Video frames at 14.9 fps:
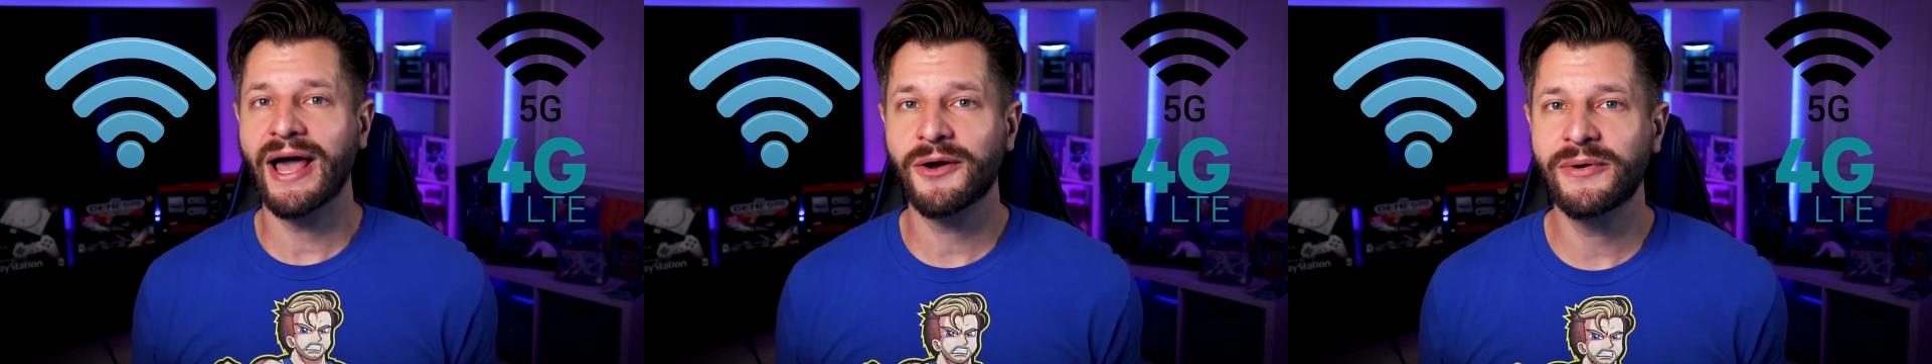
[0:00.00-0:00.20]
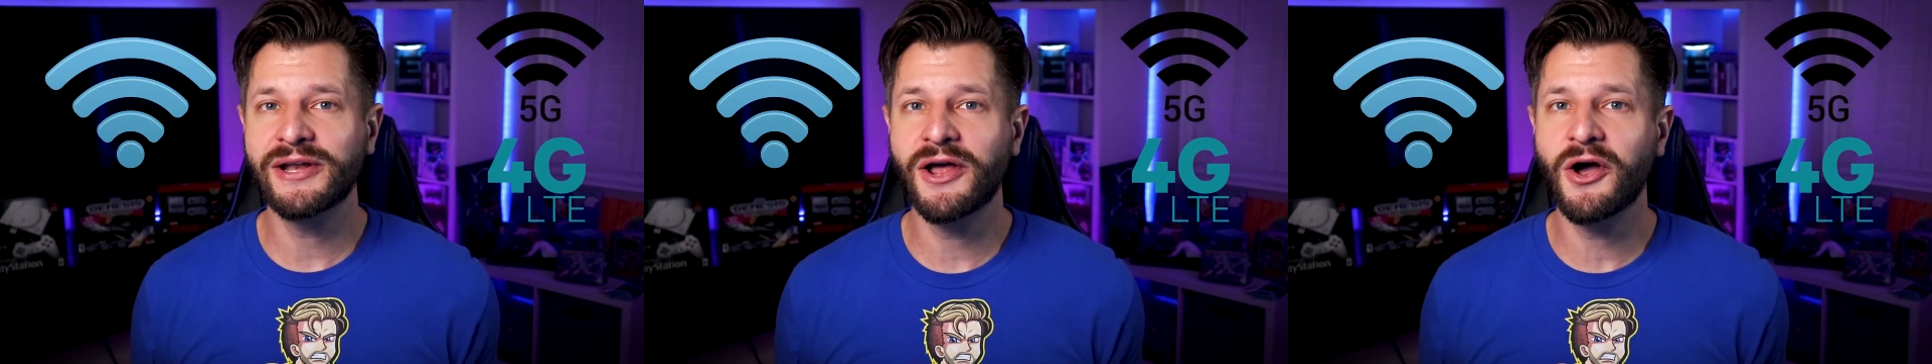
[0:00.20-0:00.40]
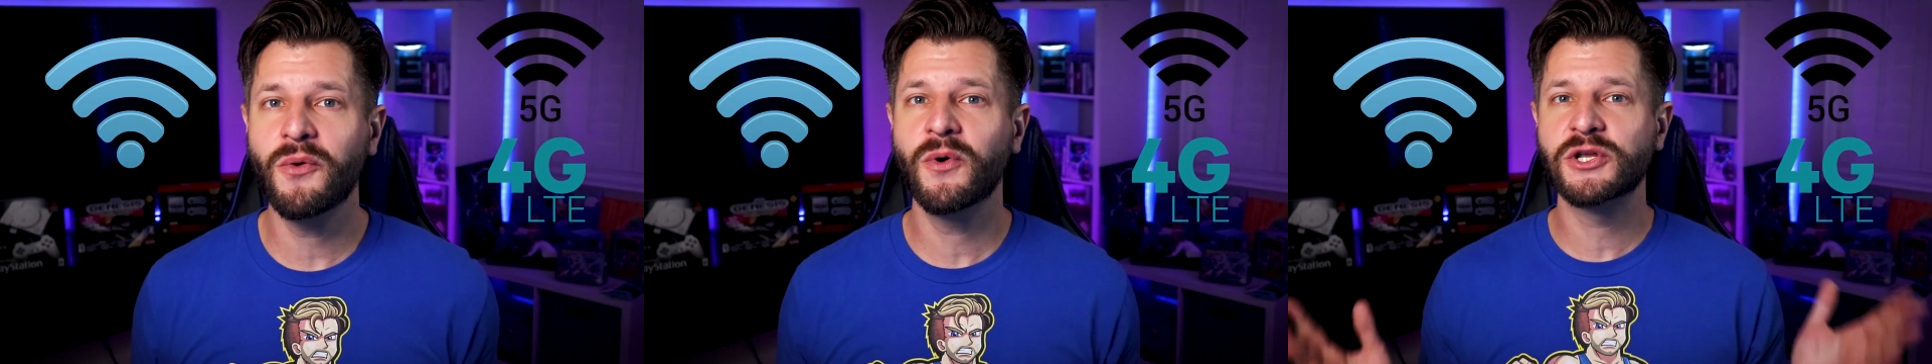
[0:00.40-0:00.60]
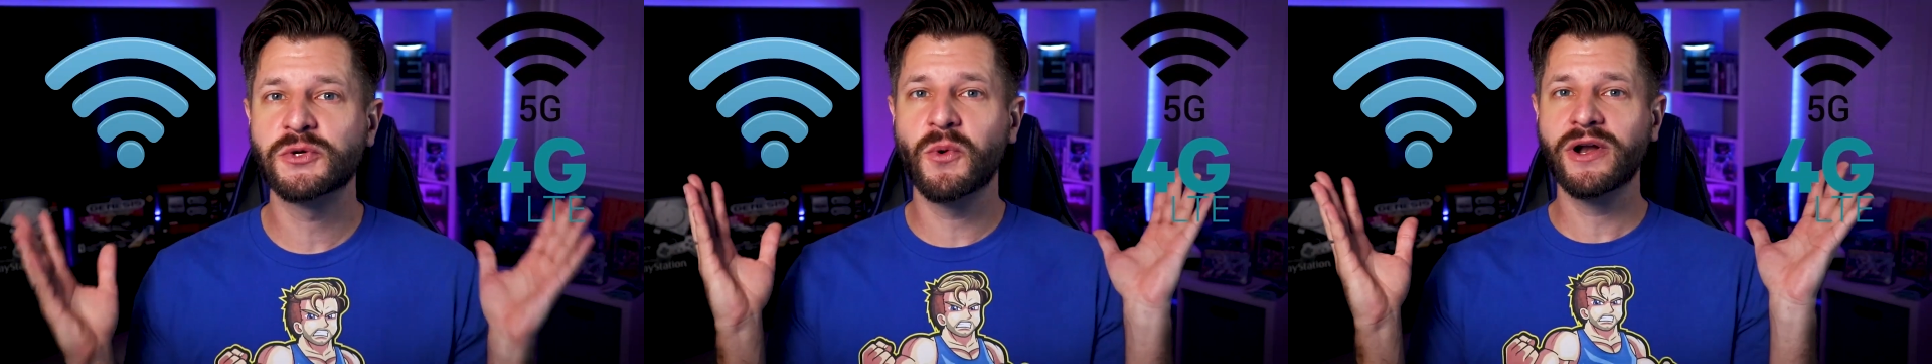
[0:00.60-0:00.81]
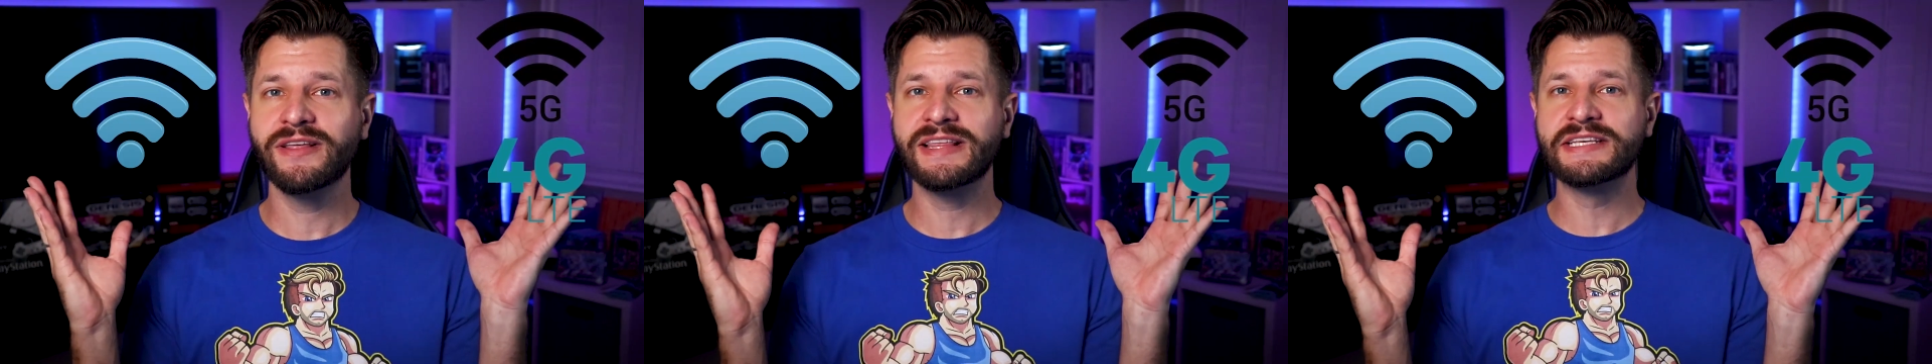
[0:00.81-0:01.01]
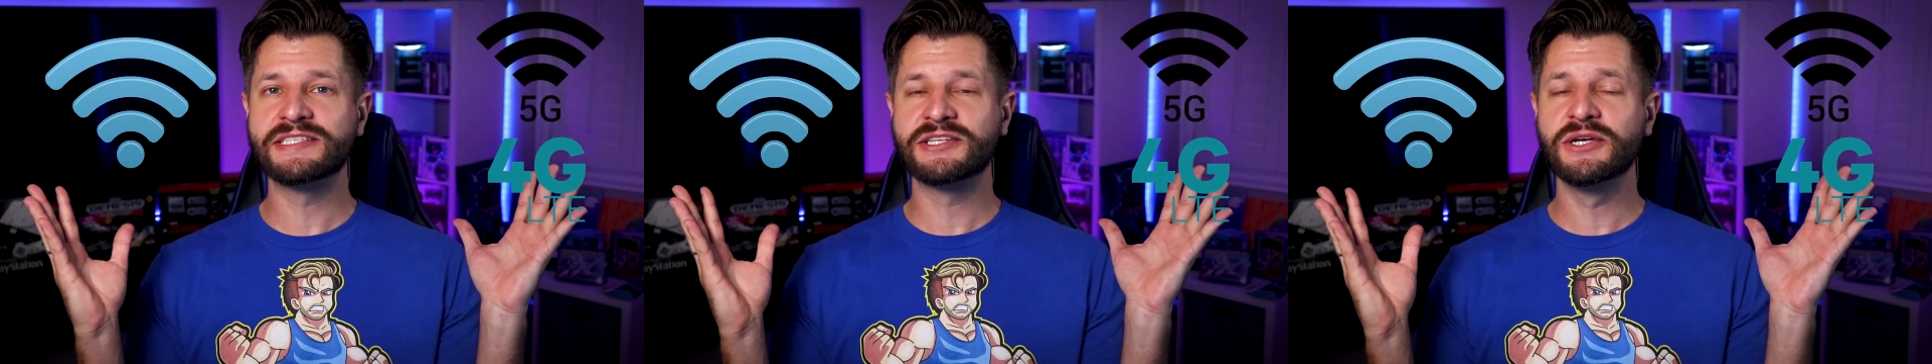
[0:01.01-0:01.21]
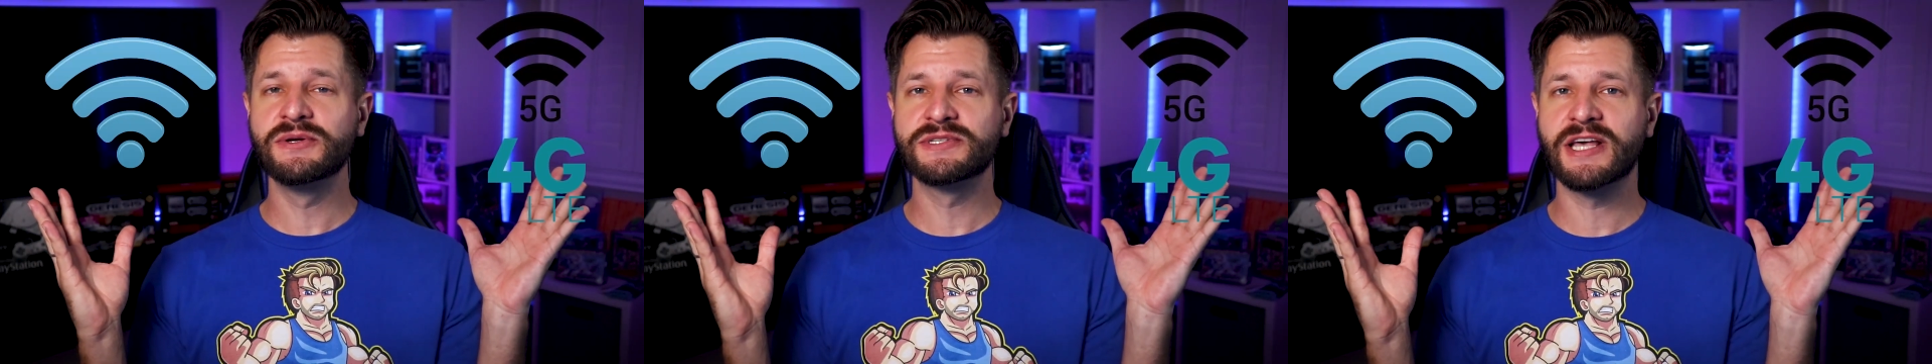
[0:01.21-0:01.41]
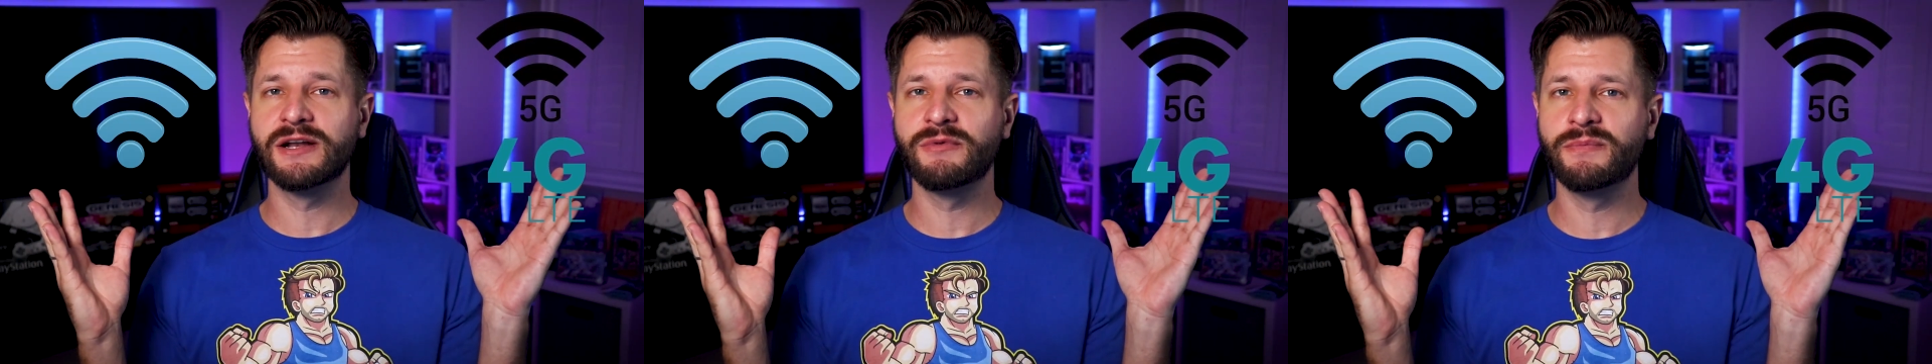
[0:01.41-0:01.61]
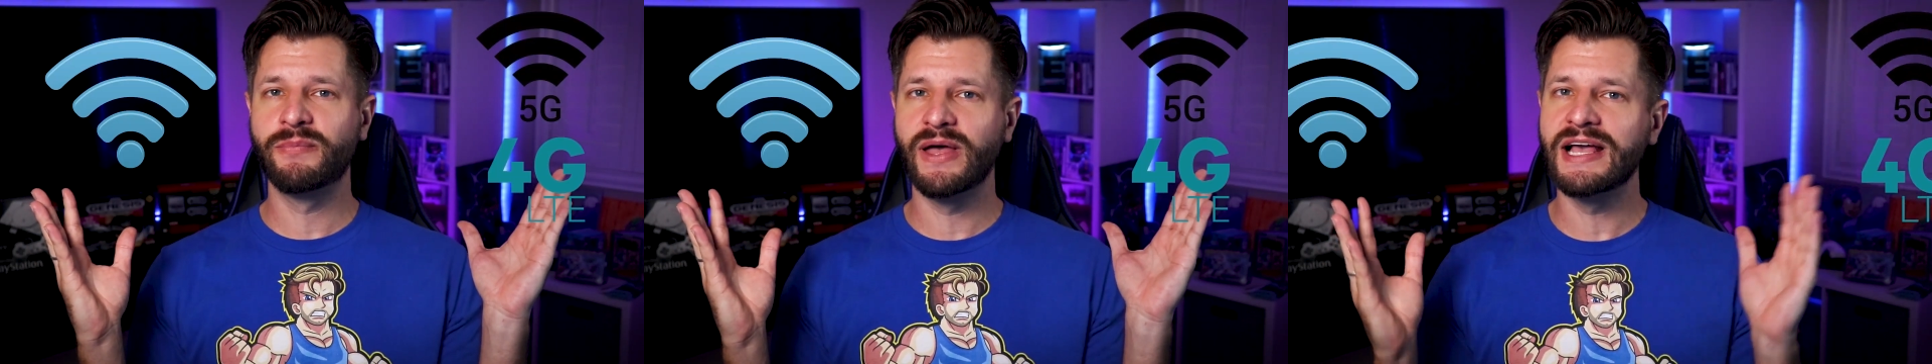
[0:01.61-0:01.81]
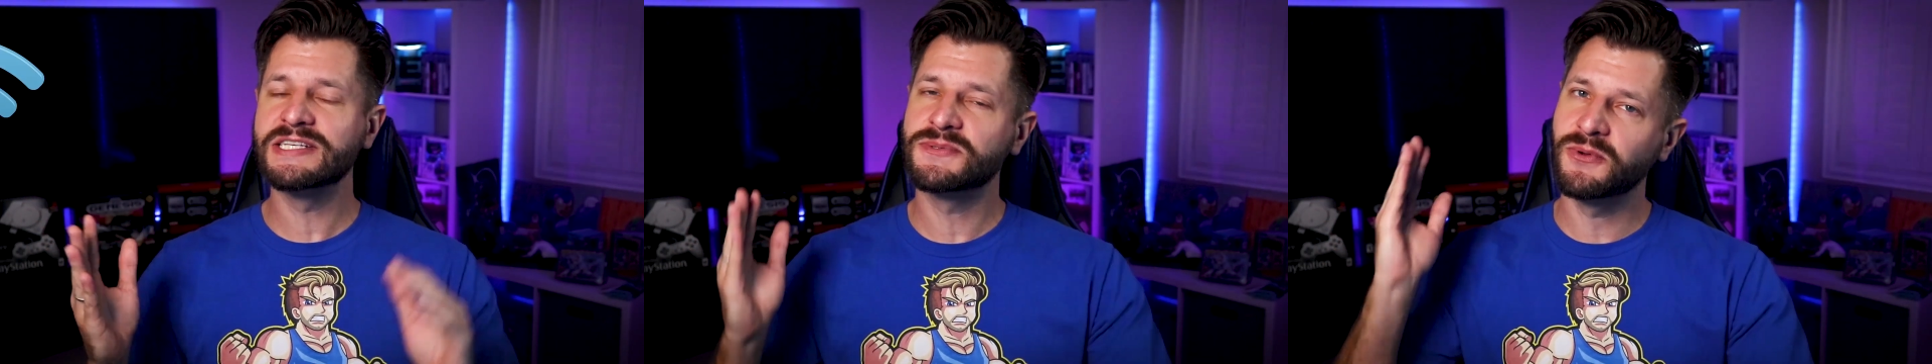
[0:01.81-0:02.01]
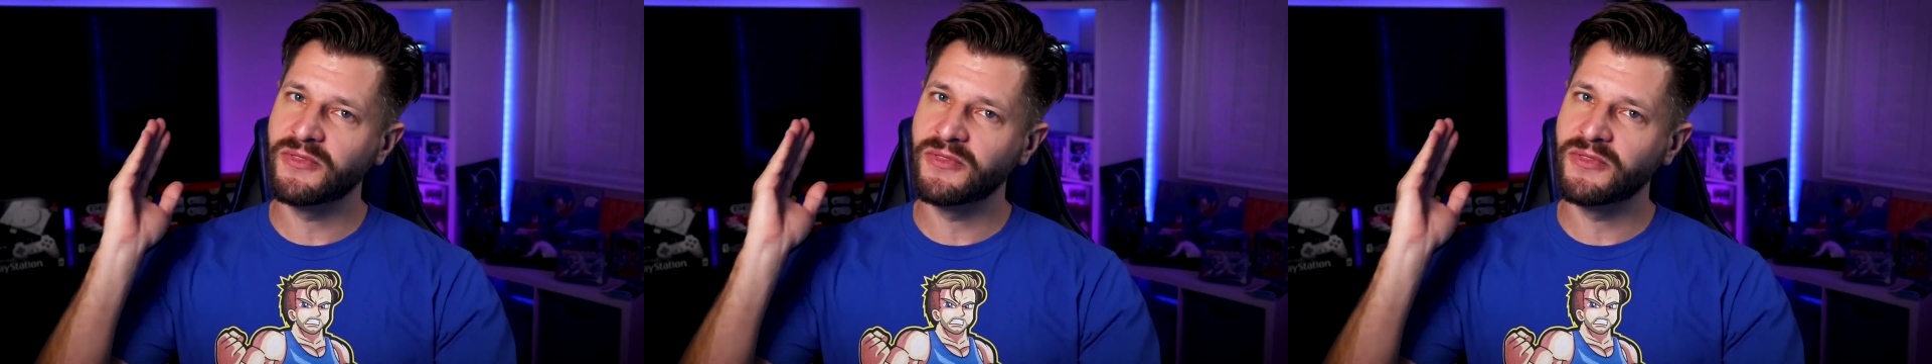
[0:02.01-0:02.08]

how do we know which one of these two is gonna be best?